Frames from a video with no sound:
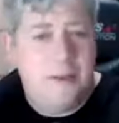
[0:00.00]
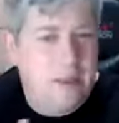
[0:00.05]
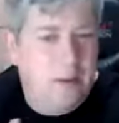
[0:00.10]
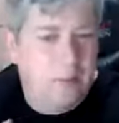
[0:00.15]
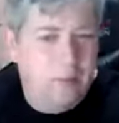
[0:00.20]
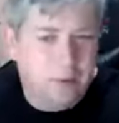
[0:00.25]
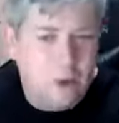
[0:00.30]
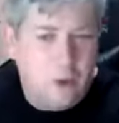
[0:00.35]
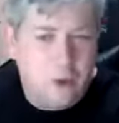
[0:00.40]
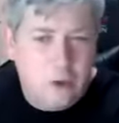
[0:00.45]
And
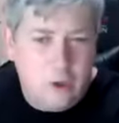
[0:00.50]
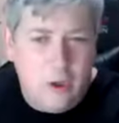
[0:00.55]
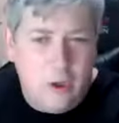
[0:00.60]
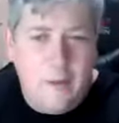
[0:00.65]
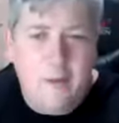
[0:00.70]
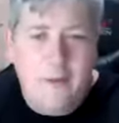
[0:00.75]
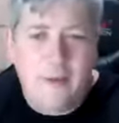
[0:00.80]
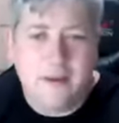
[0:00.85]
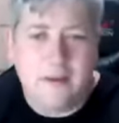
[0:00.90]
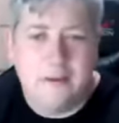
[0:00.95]
we talked a lot
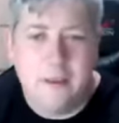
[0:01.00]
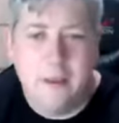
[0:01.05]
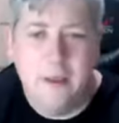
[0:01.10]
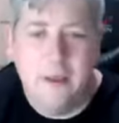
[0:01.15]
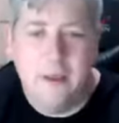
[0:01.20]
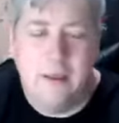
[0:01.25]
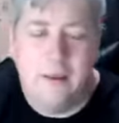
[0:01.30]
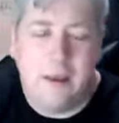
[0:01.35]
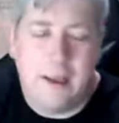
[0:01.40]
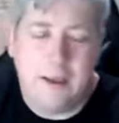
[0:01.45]
about this
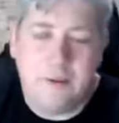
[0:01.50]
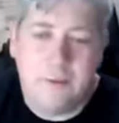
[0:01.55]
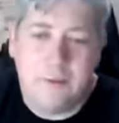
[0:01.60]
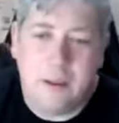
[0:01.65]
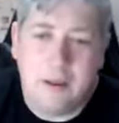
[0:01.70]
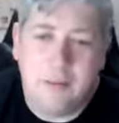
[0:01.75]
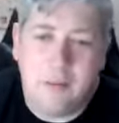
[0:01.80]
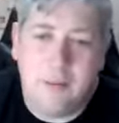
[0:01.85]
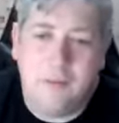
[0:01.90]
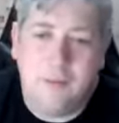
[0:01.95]
last week
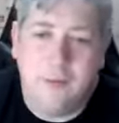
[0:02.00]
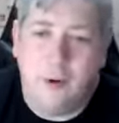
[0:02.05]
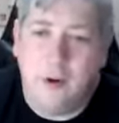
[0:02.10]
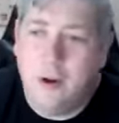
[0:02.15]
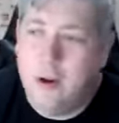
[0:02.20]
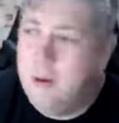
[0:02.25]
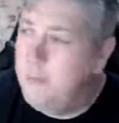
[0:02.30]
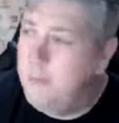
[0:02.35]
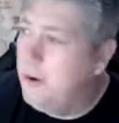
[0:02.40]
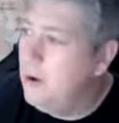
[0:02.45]
and the week before.
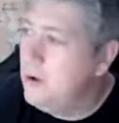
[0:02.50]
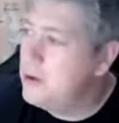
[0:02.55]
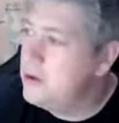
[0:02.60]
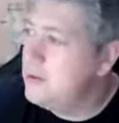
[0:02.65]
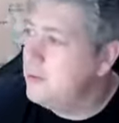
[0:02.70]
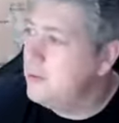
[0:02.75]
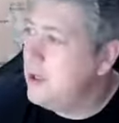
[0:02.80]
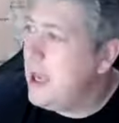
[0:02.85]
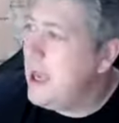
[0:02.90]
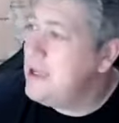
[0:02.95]
But
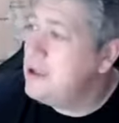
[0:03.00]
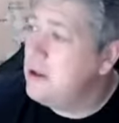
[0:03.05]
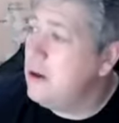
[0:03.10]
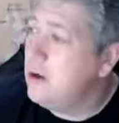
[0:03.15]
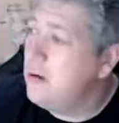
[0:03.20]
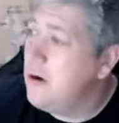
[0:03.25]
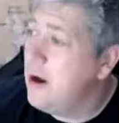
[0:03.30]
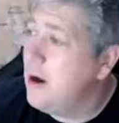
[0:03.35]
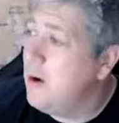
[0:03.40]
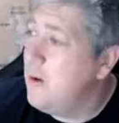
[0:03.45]
awesome. Kay's got
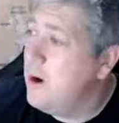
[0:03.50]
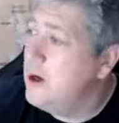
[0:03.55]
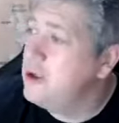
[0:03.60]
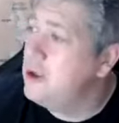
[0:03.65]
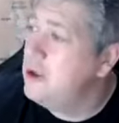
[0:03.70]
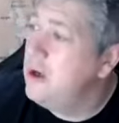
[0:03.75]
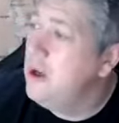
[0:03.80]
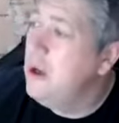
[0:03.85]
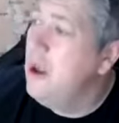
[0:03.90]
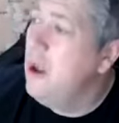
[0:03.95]
a great
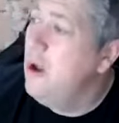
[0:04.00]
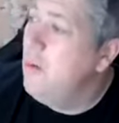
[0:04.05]
question.